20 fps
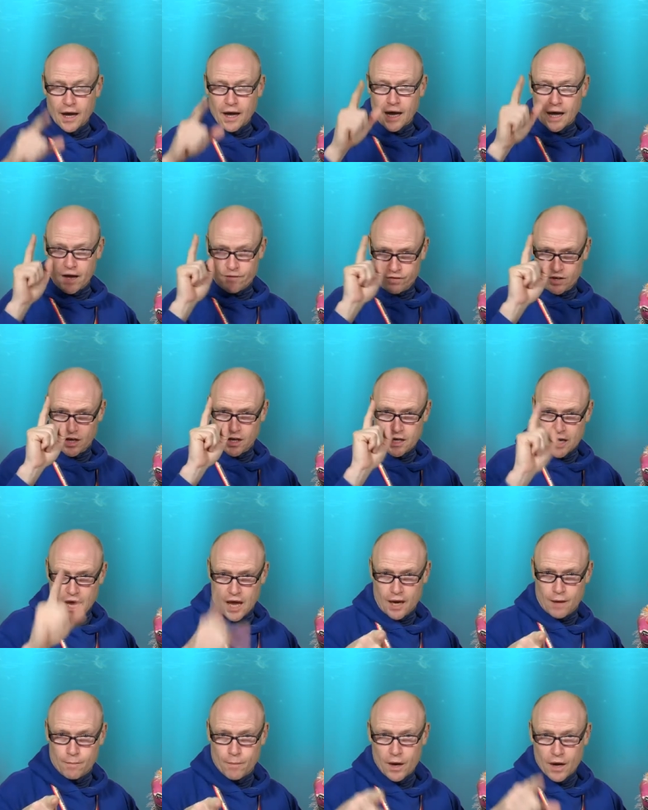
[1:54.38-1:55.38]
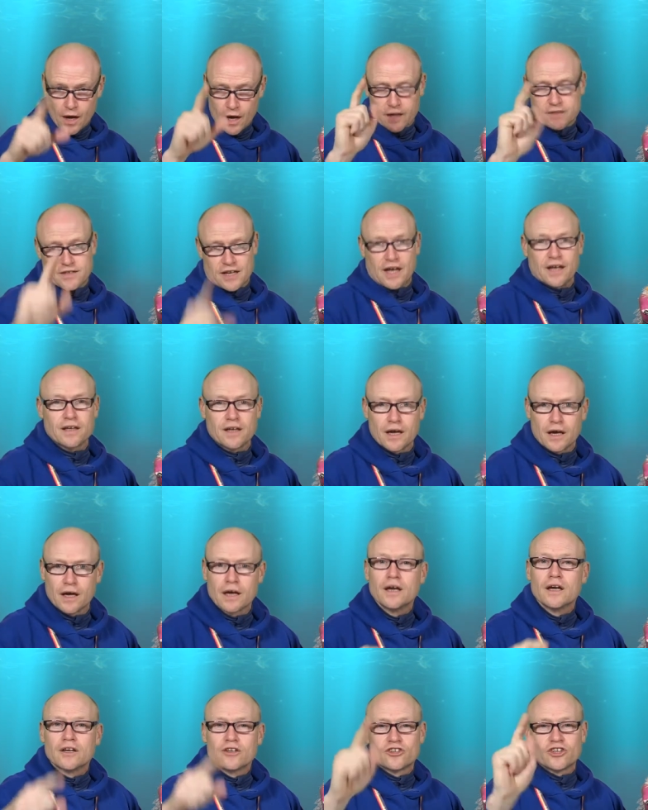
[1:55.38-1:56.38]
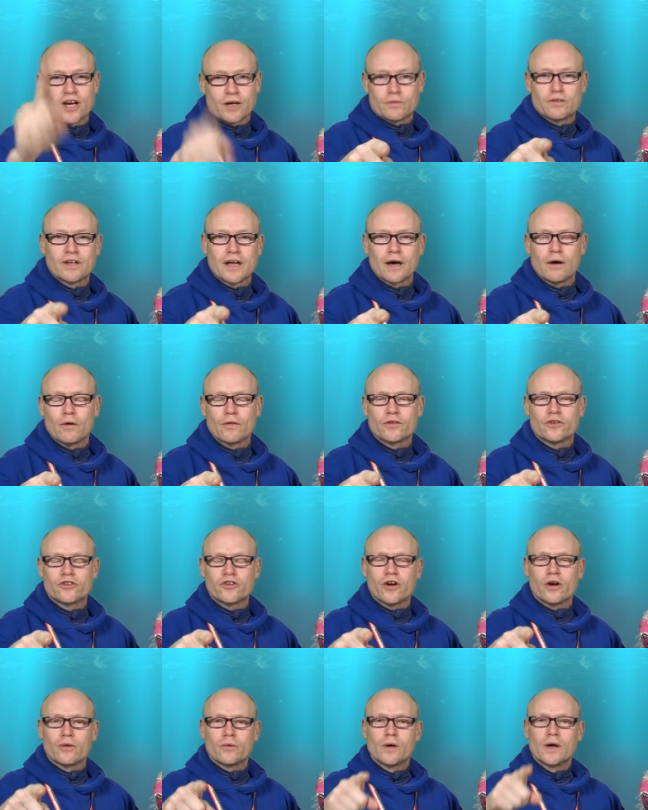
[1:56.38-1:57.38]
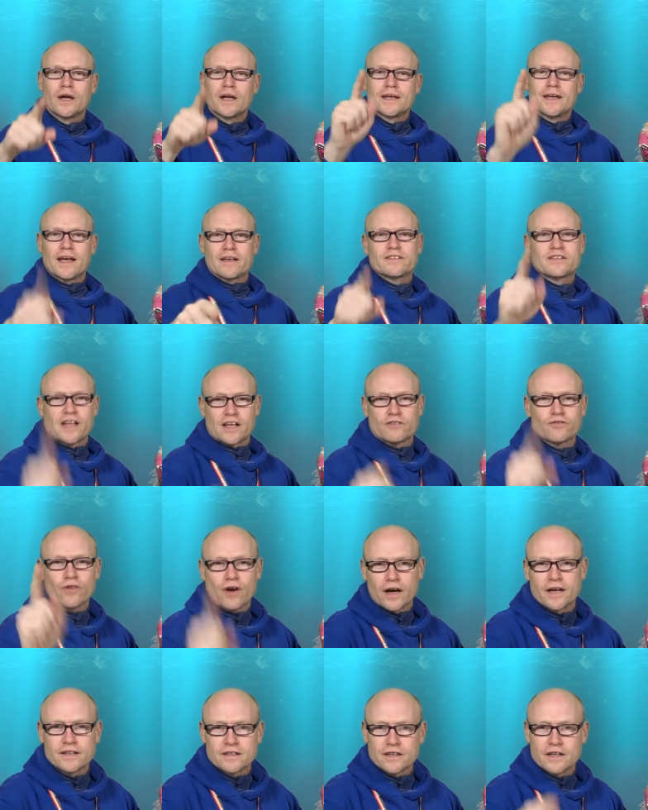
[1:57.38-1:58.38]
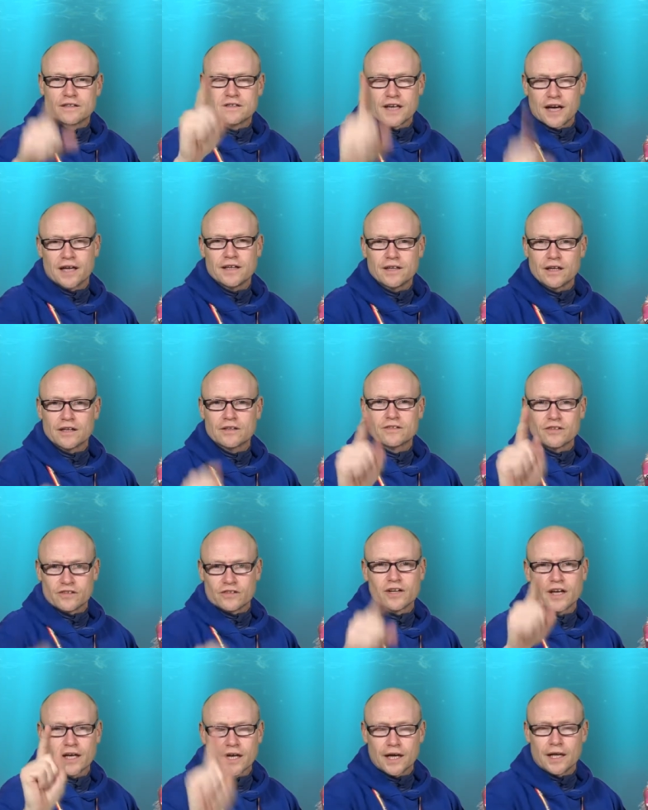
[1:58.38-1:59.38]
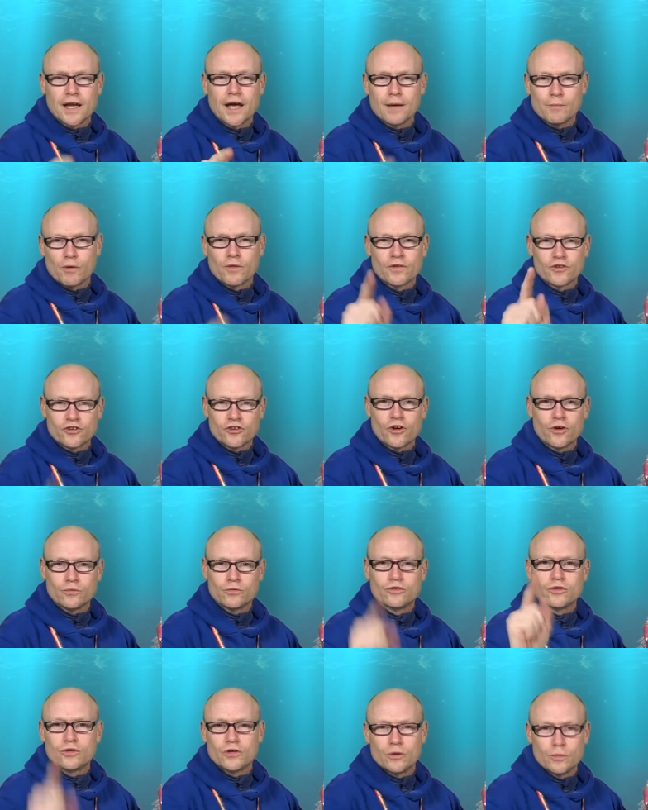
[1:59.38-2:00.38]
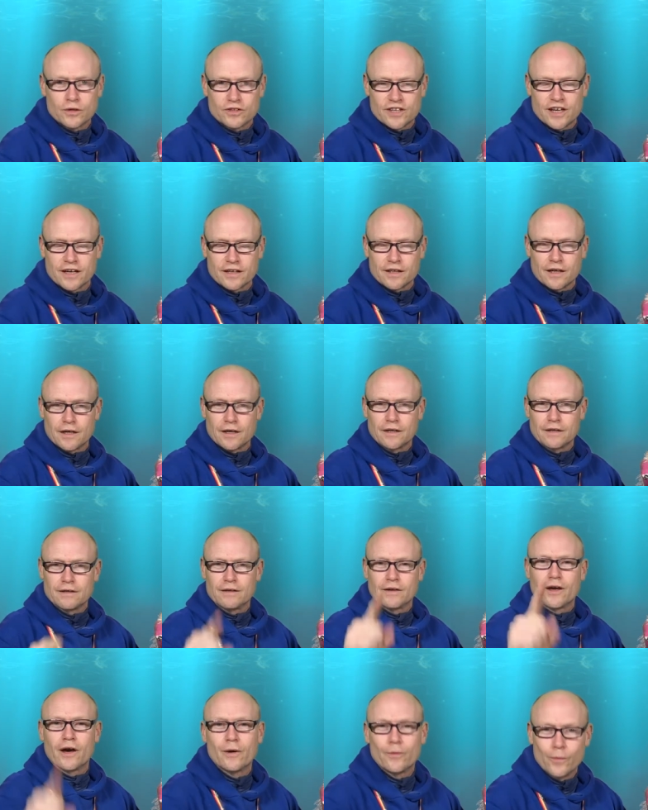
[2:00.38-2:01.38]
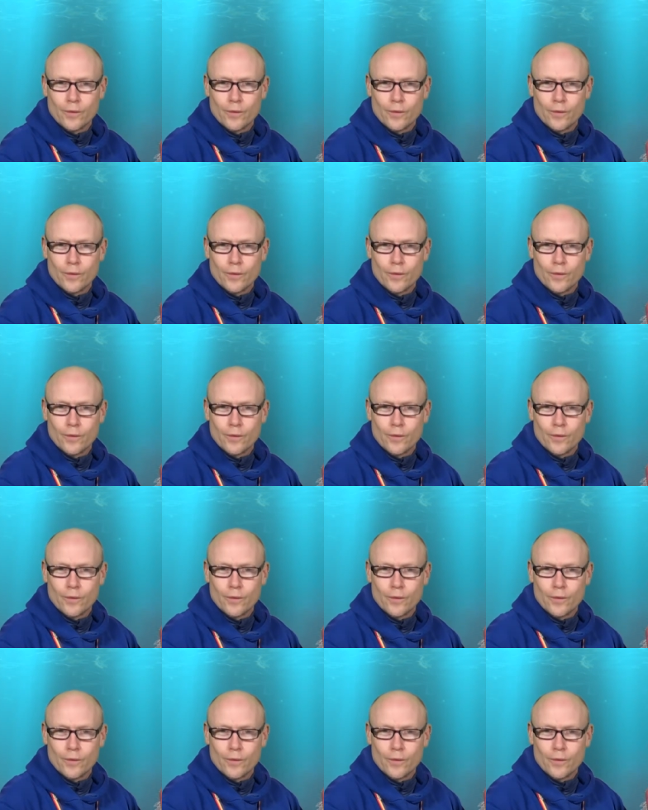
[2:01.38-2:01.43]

having her name, Itanya, shouted out on the show. Yes, that's right, Itanya doesn't like her name on the show. Do you, Itanya? No.